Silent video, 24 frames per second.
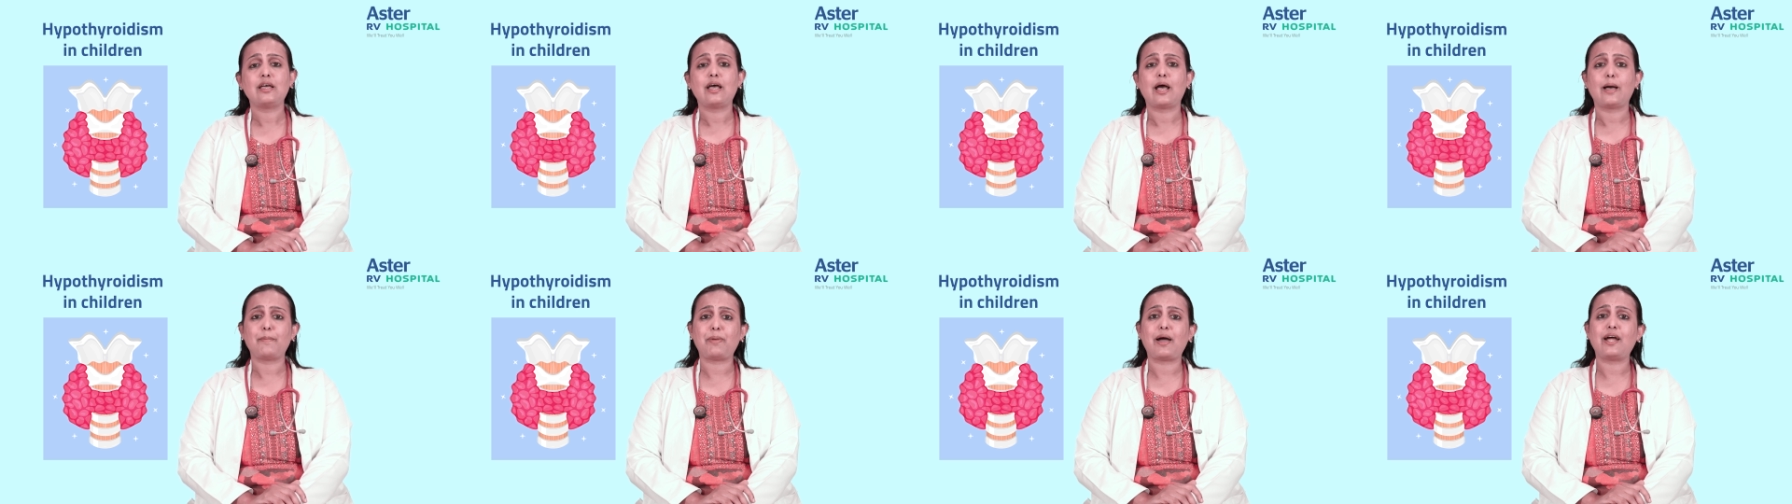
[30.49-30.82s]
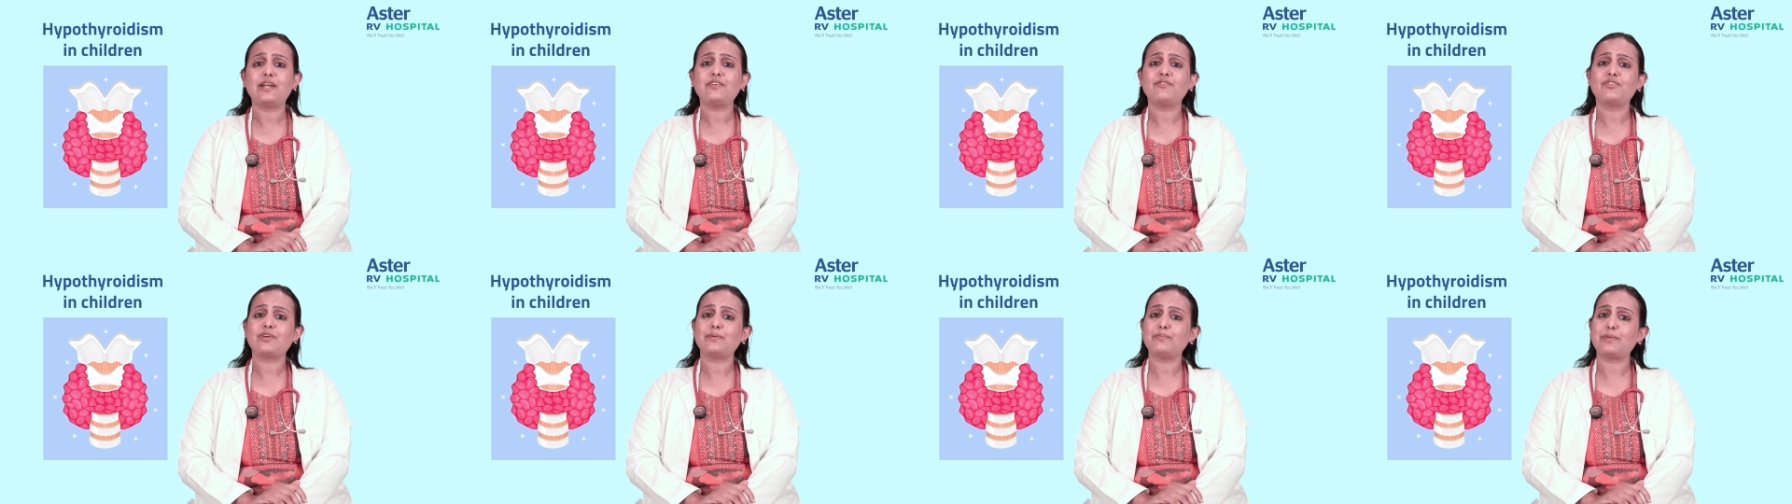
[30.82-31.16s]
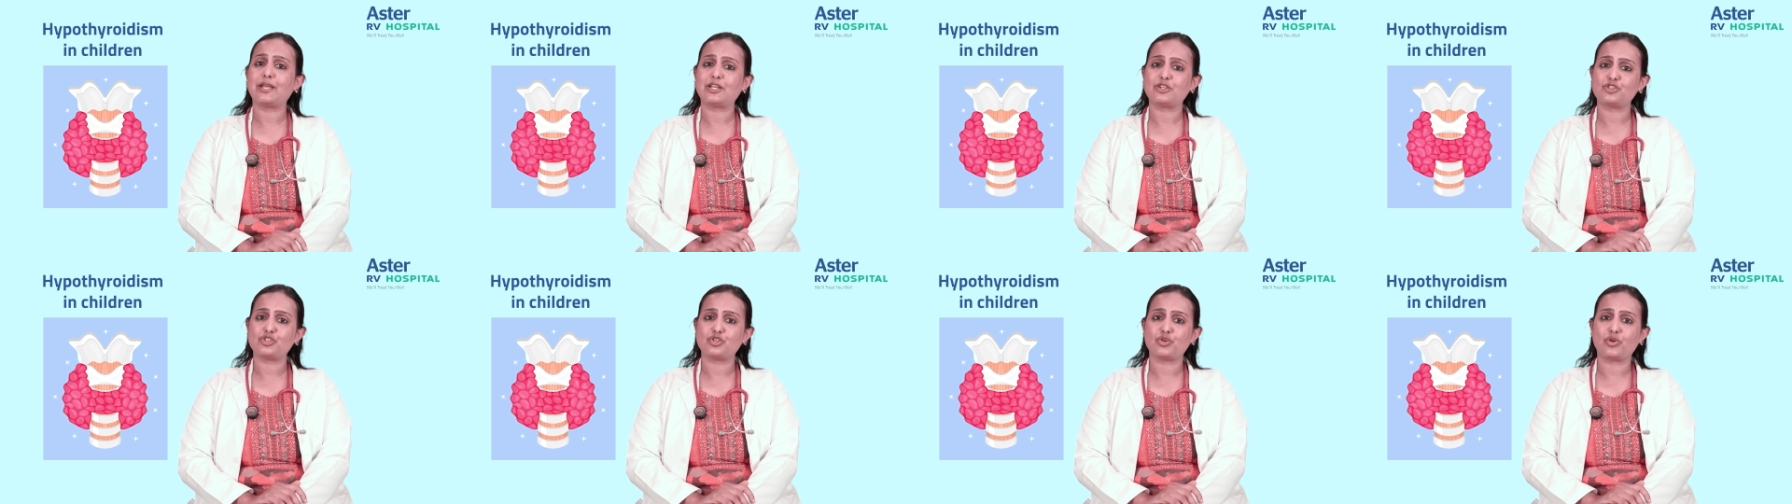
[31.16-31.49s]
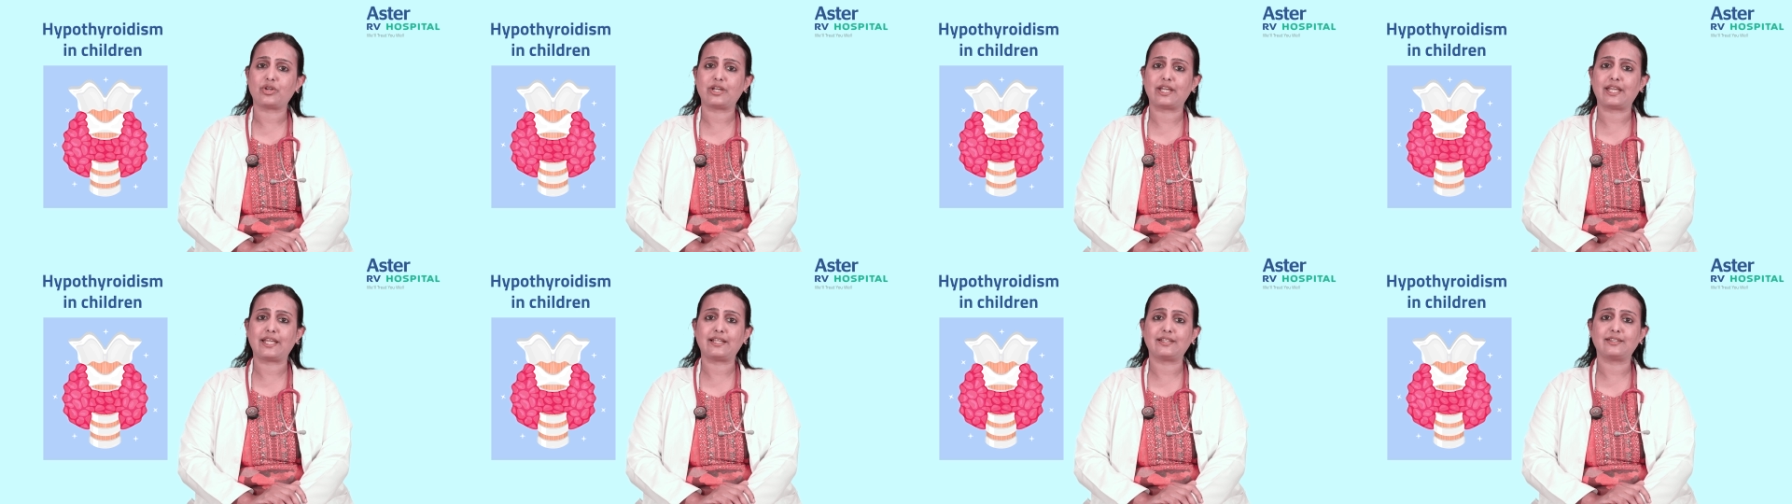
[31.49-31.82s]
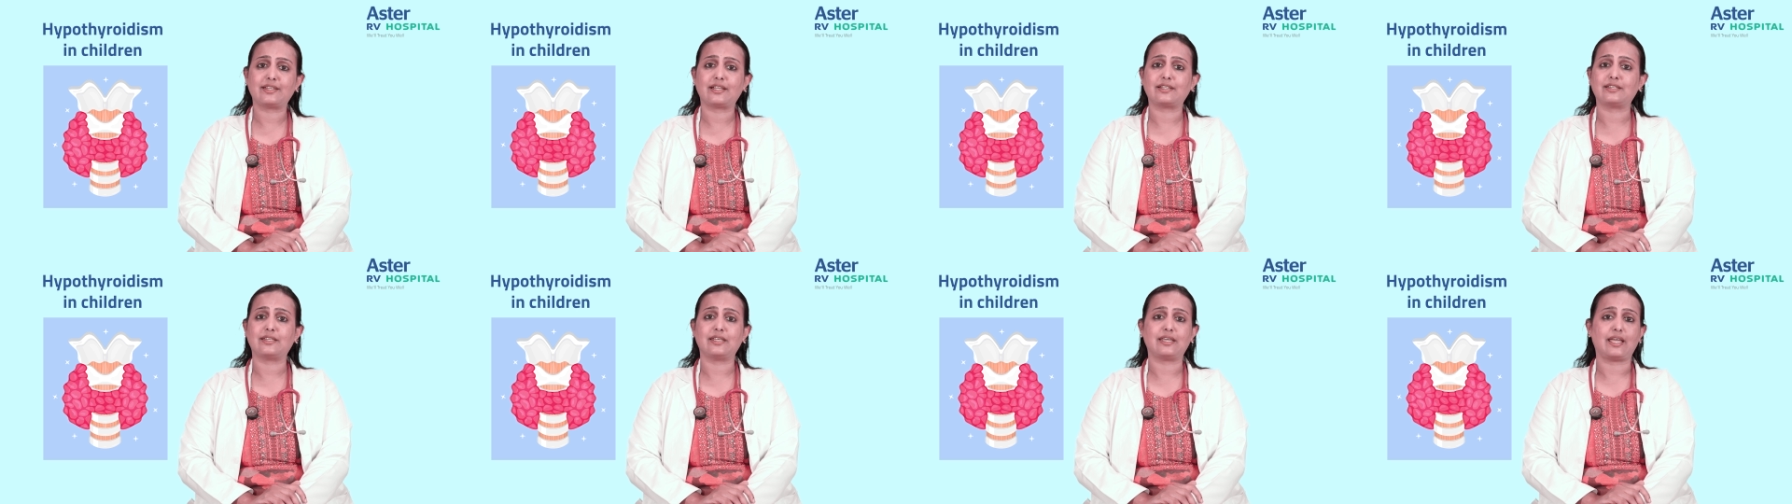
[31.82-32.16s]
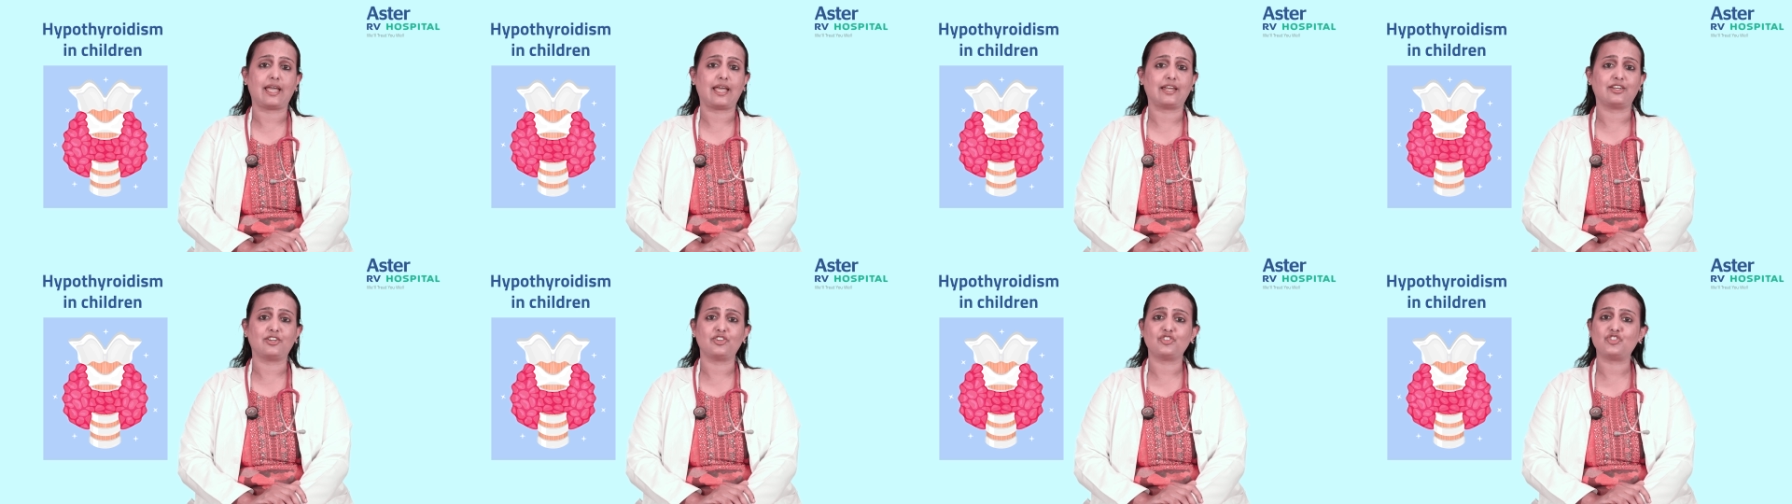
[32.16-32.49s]
apart from ensuring that the
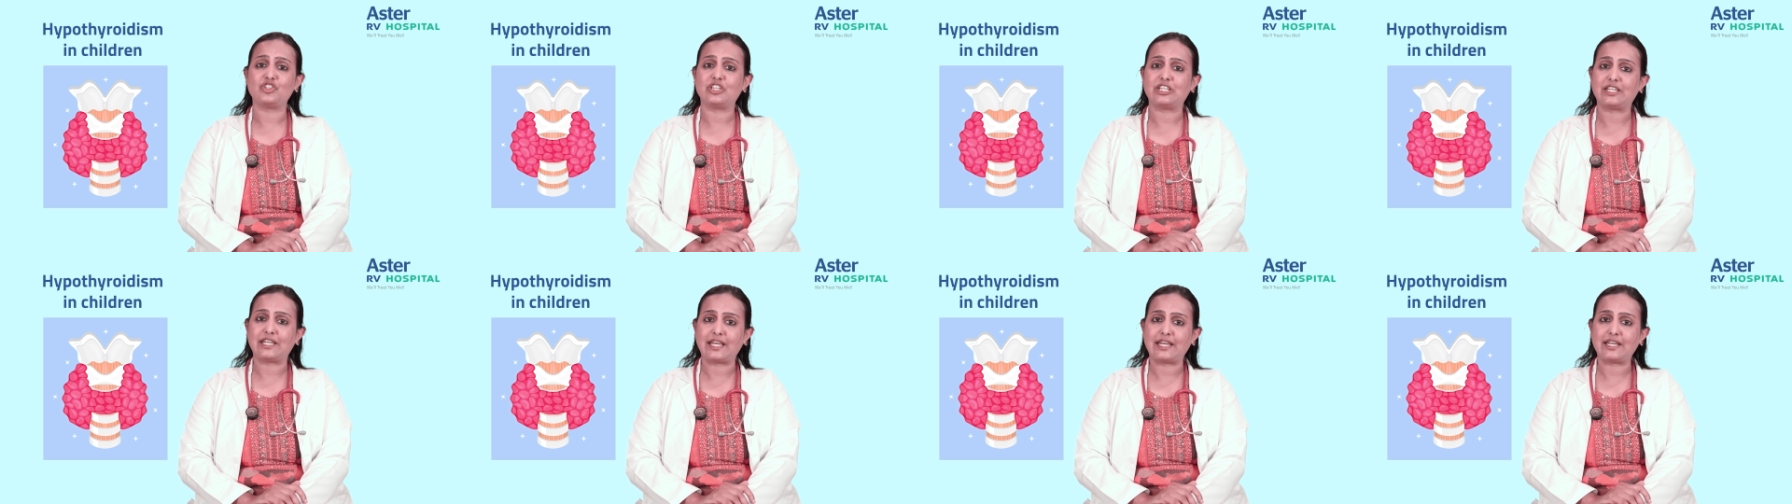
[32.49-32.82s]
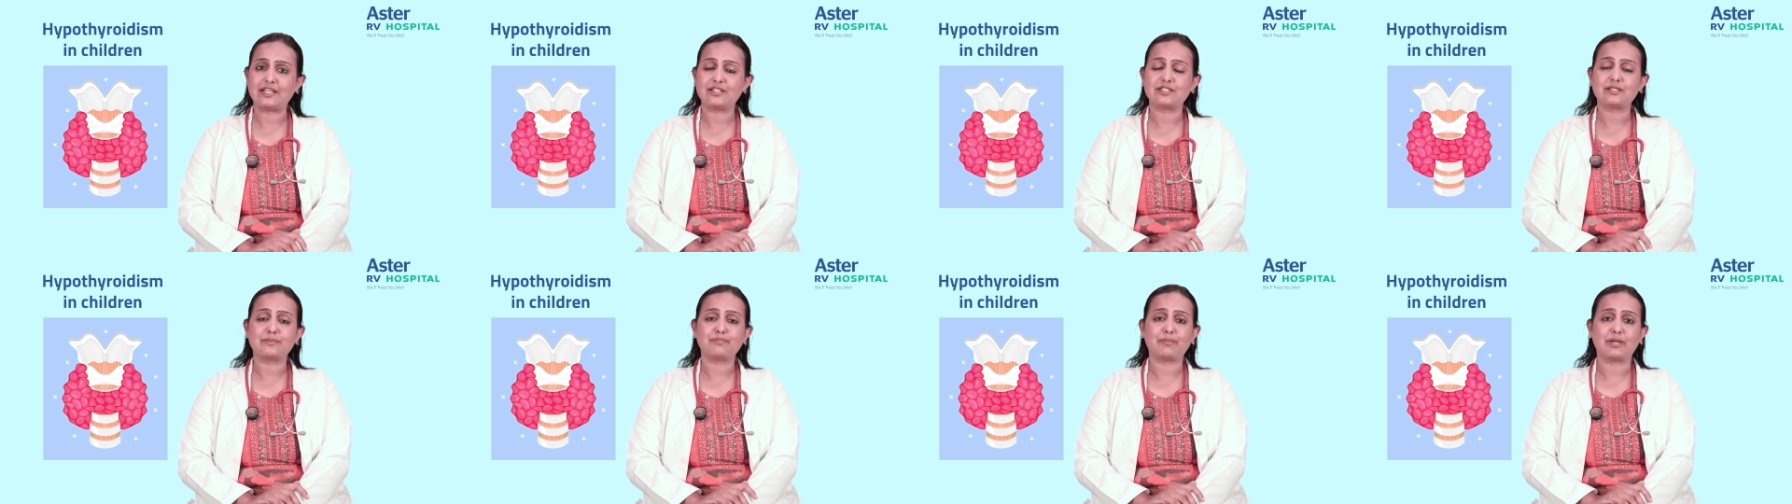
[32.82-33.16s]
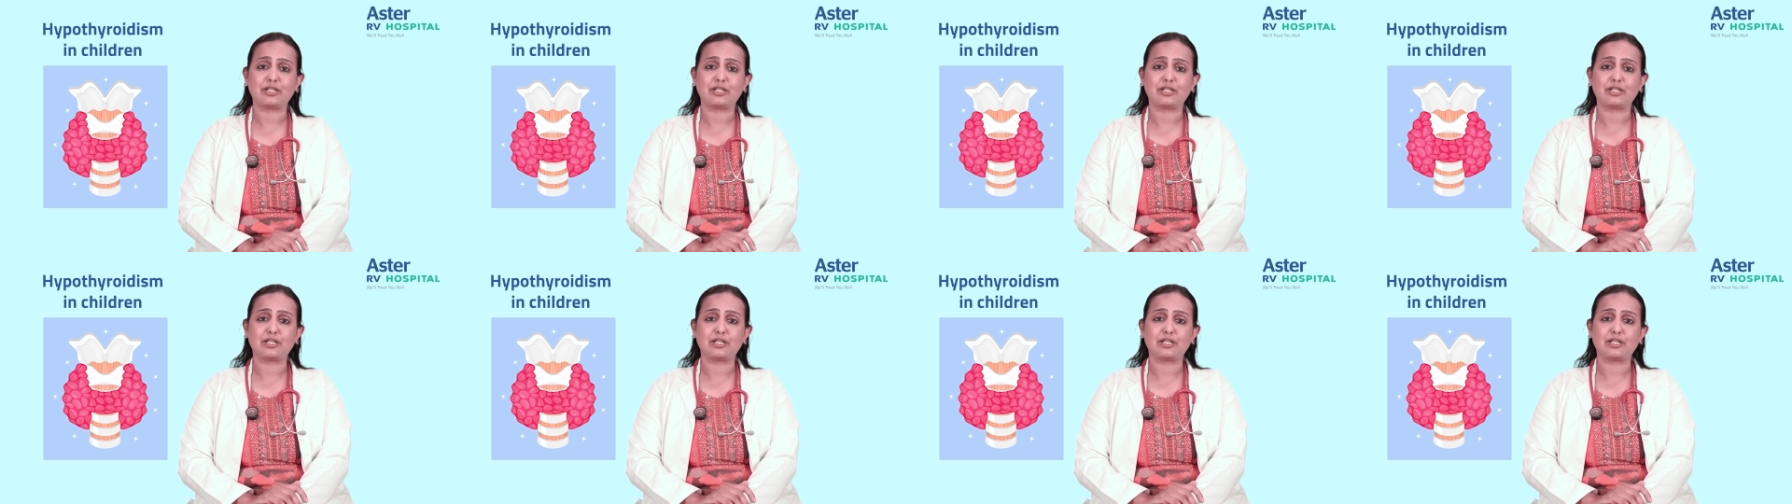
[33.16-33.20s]
energy needs,